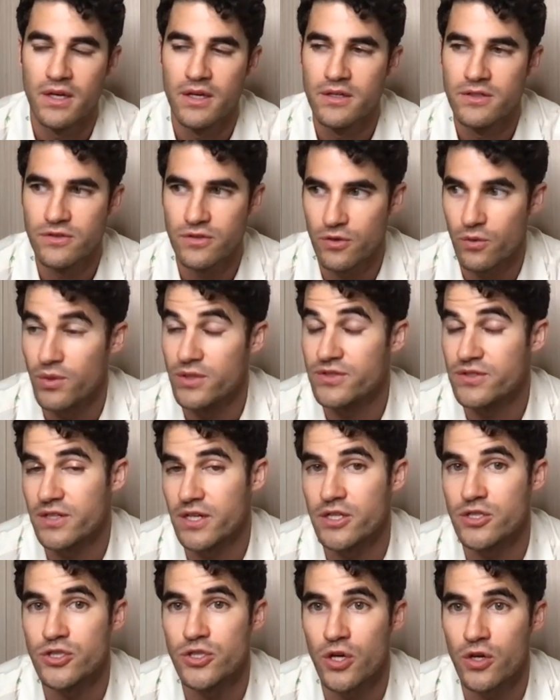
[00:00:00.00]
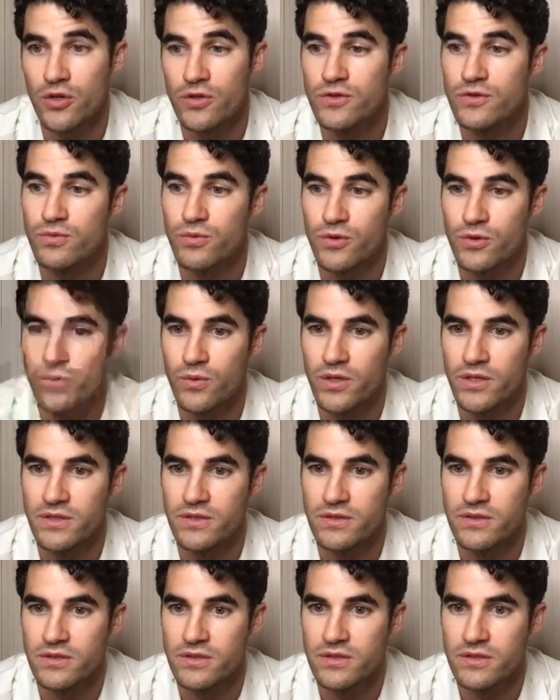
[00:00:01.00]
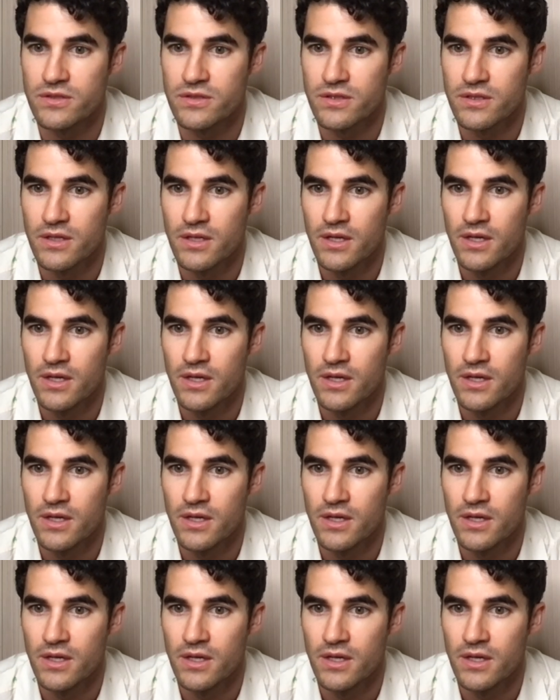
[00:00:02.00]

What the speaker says: So the ones that I chose were the ones